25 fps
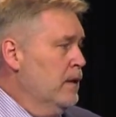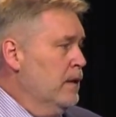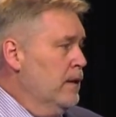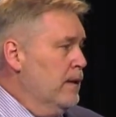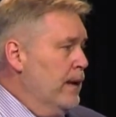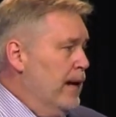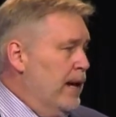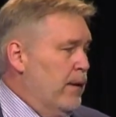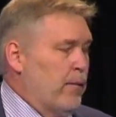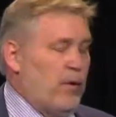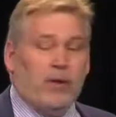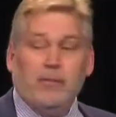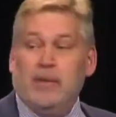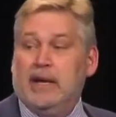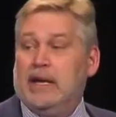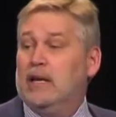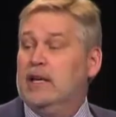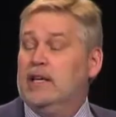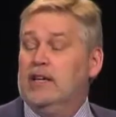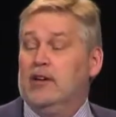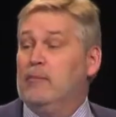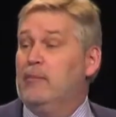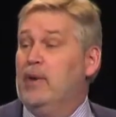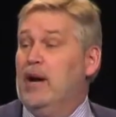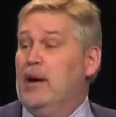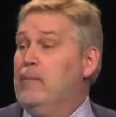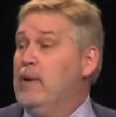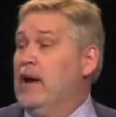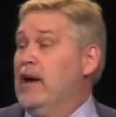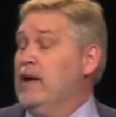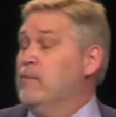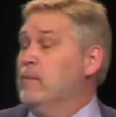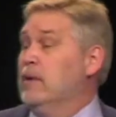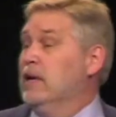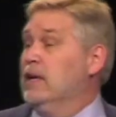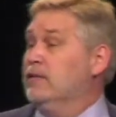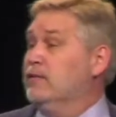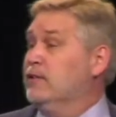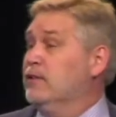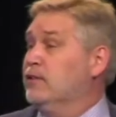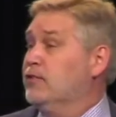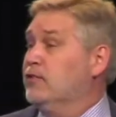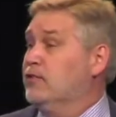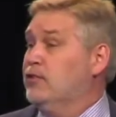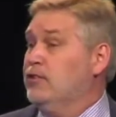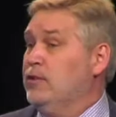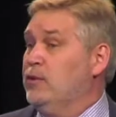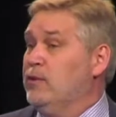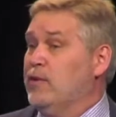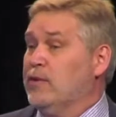And I want to be clear, Bubba and Melissa
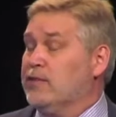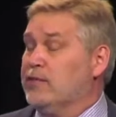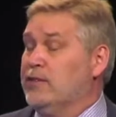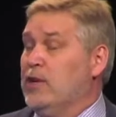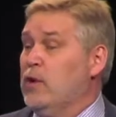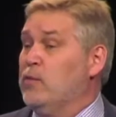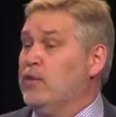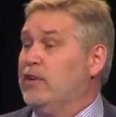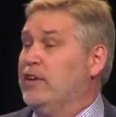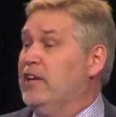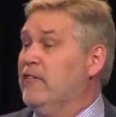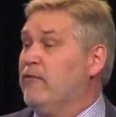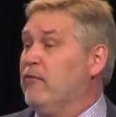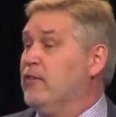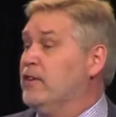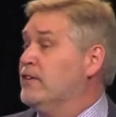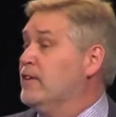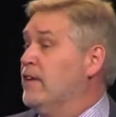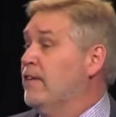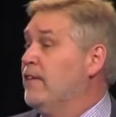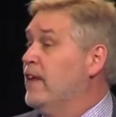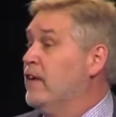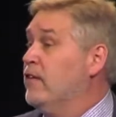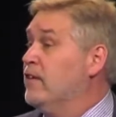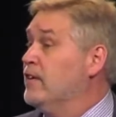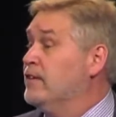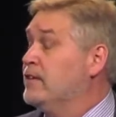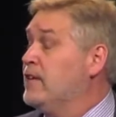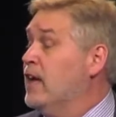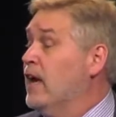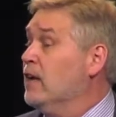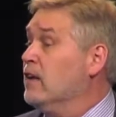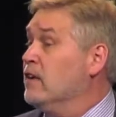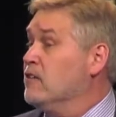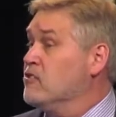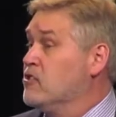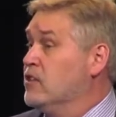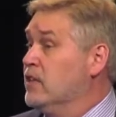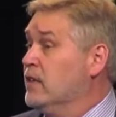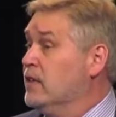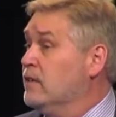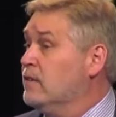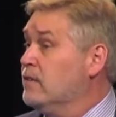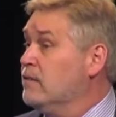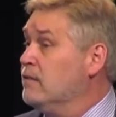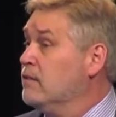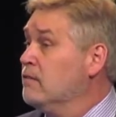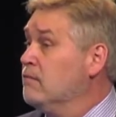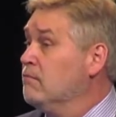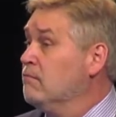Sue, there's no difference in their
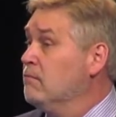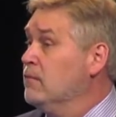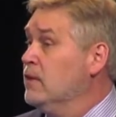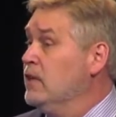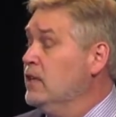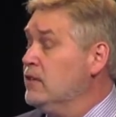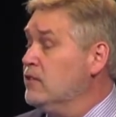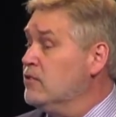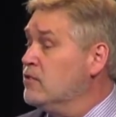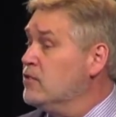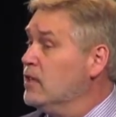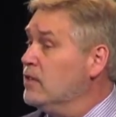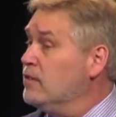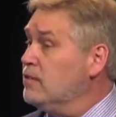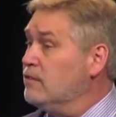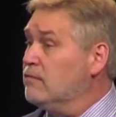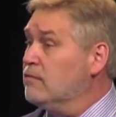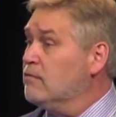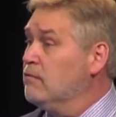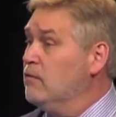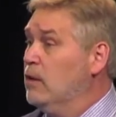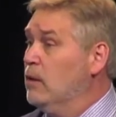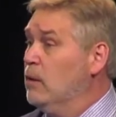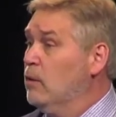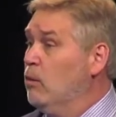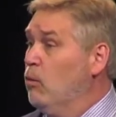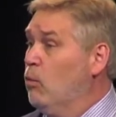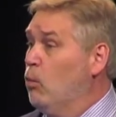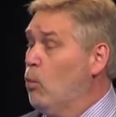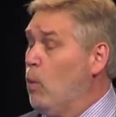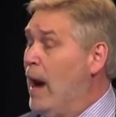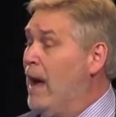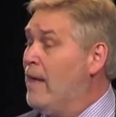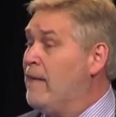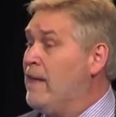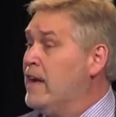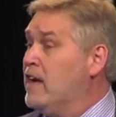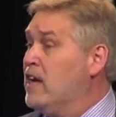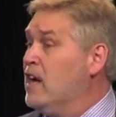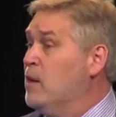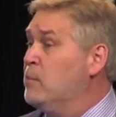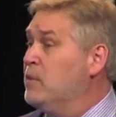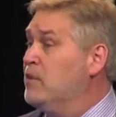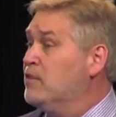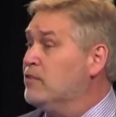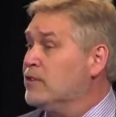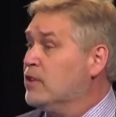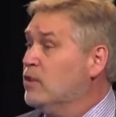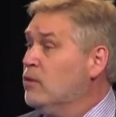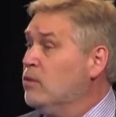intelligence. It's just why they come to
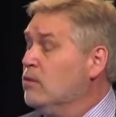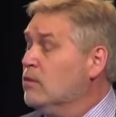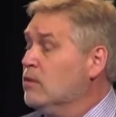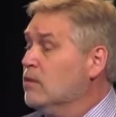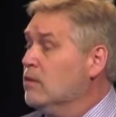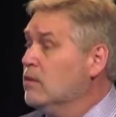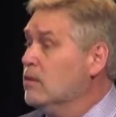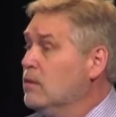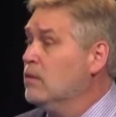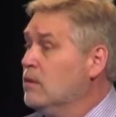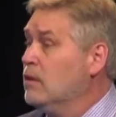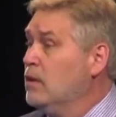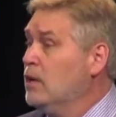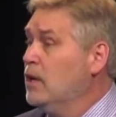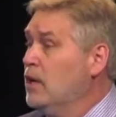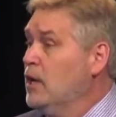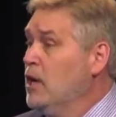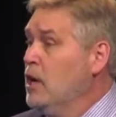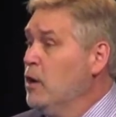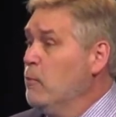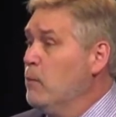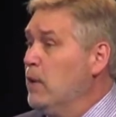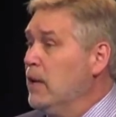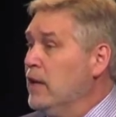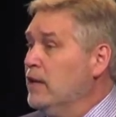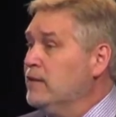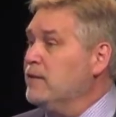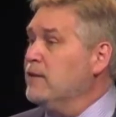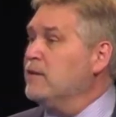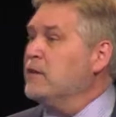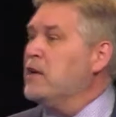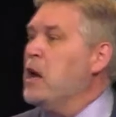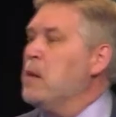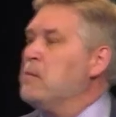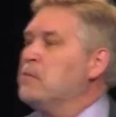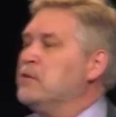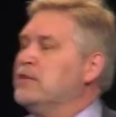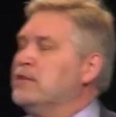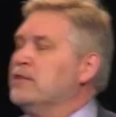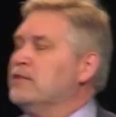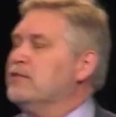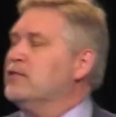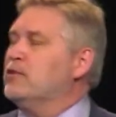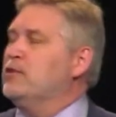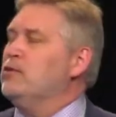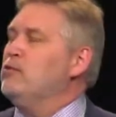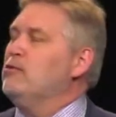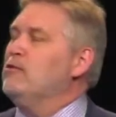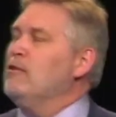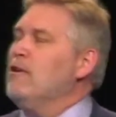school. Melissa comes to
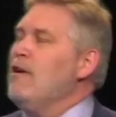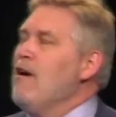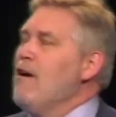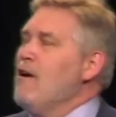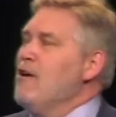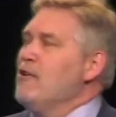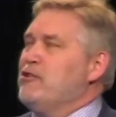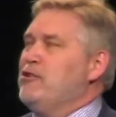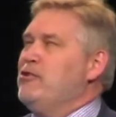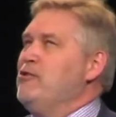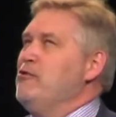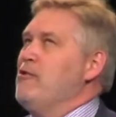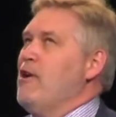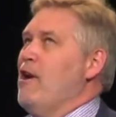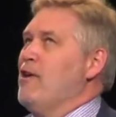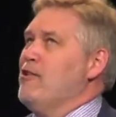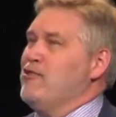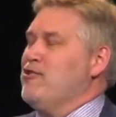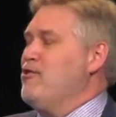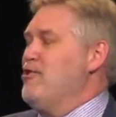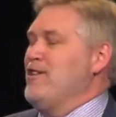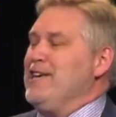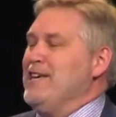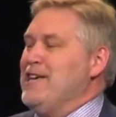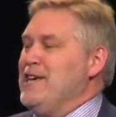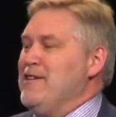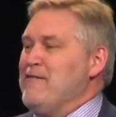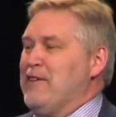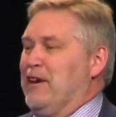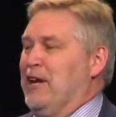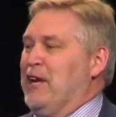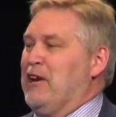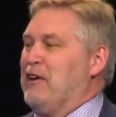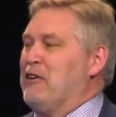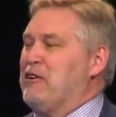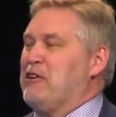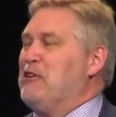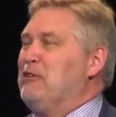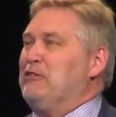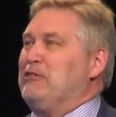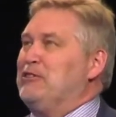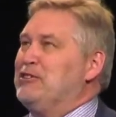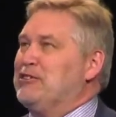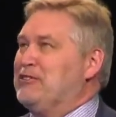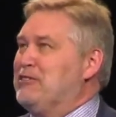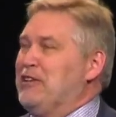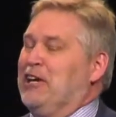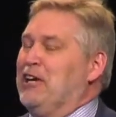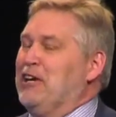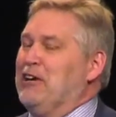school to achieve and get a gold
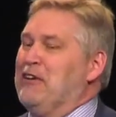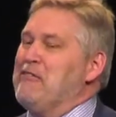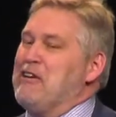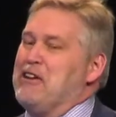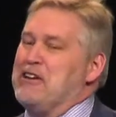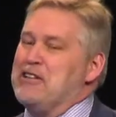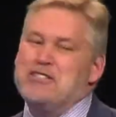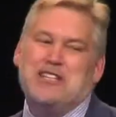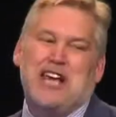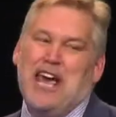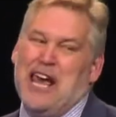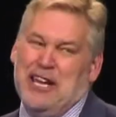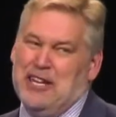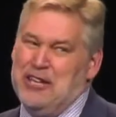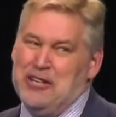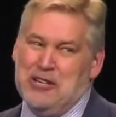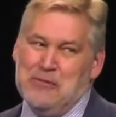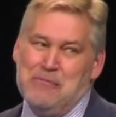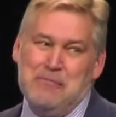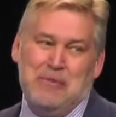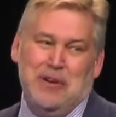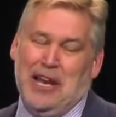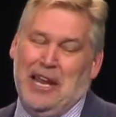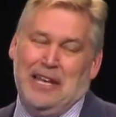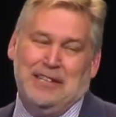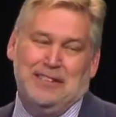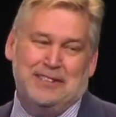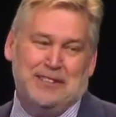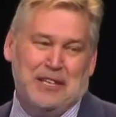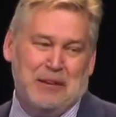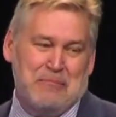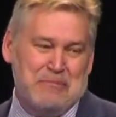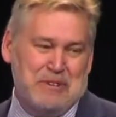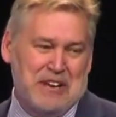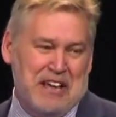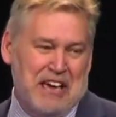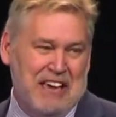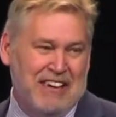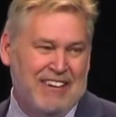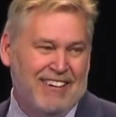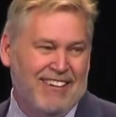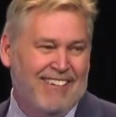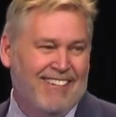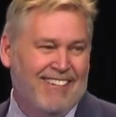sticker and take your place someday.